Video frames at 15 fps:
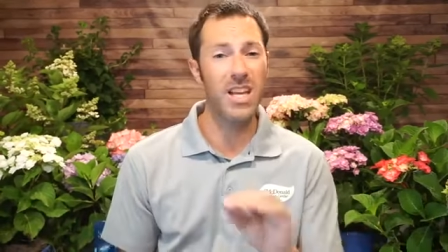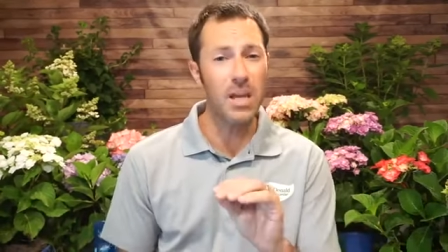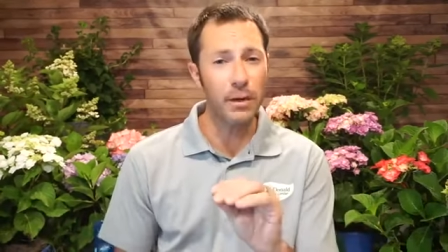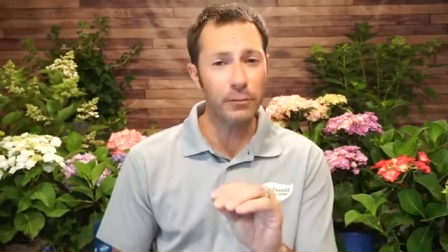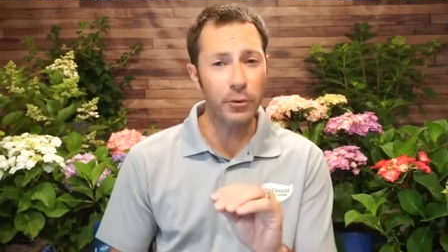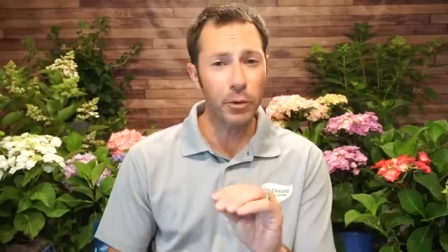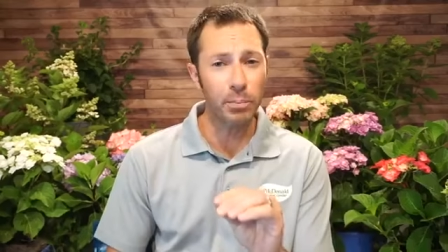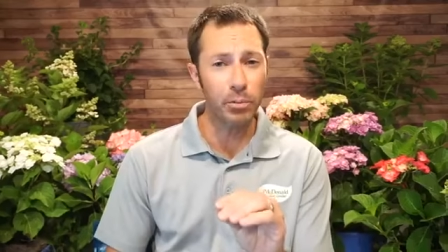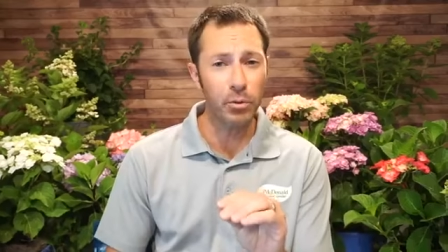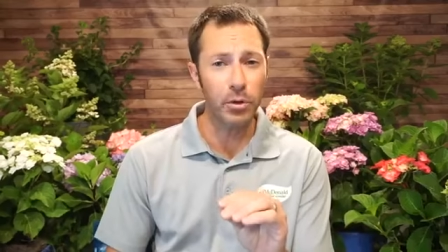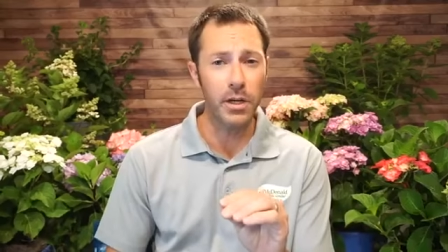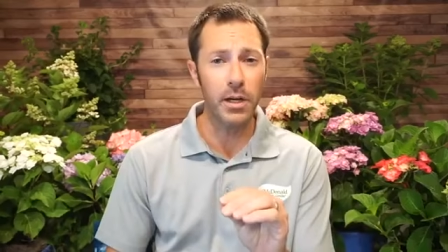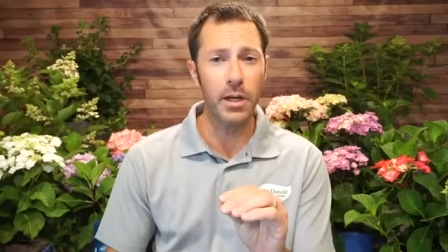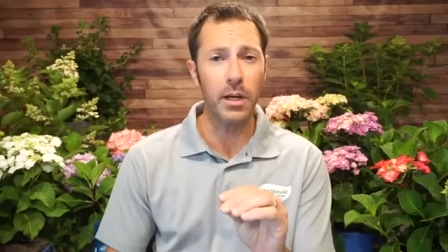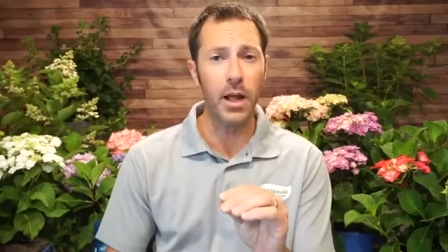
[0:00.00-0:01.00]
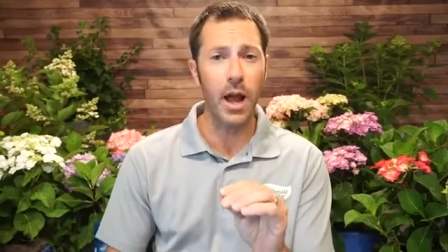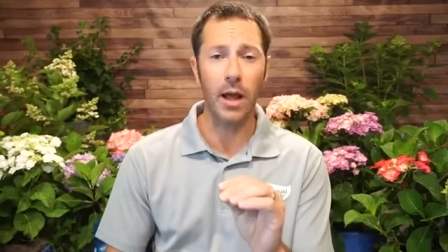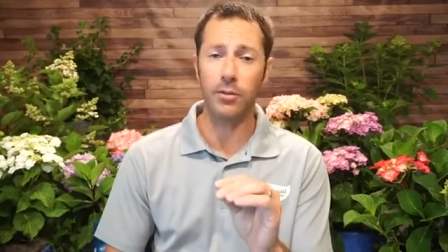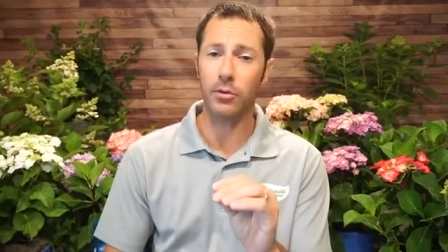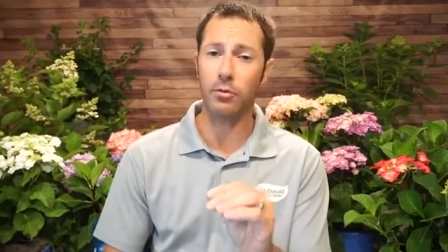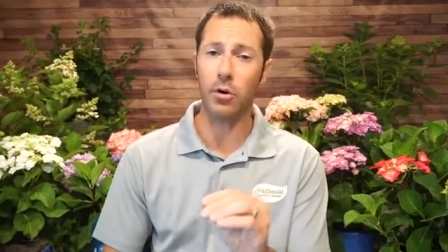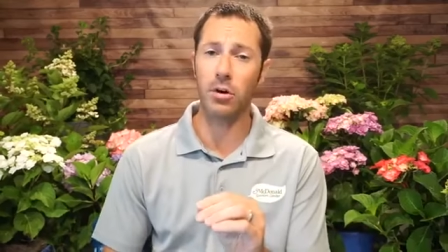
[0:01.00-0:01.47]
If you're pruning it
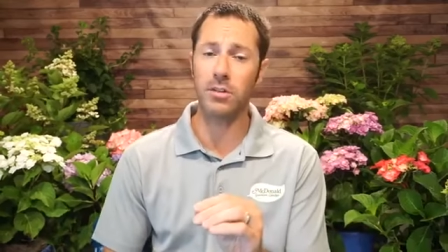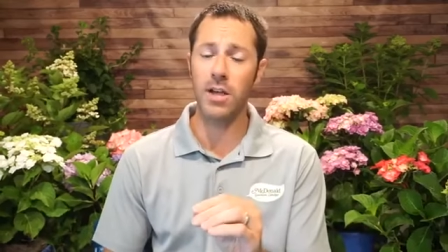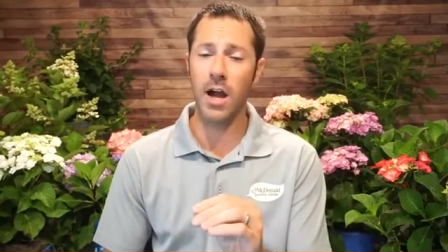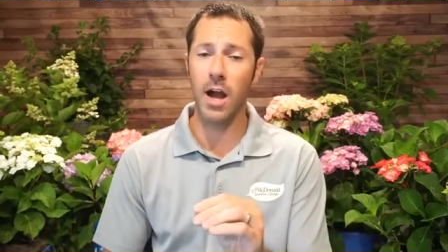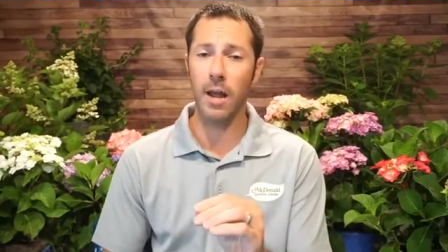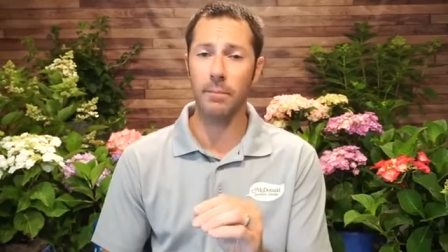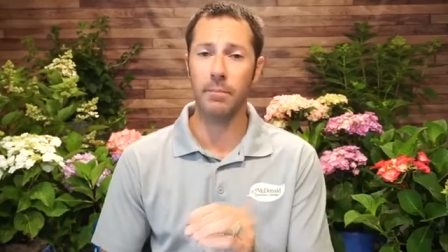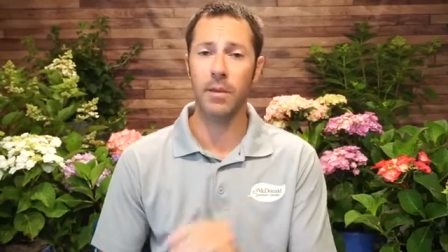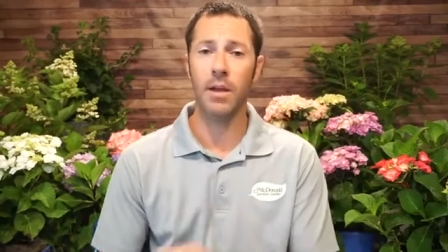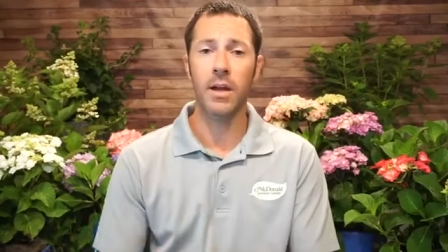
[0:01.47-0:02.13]
at the wrong time.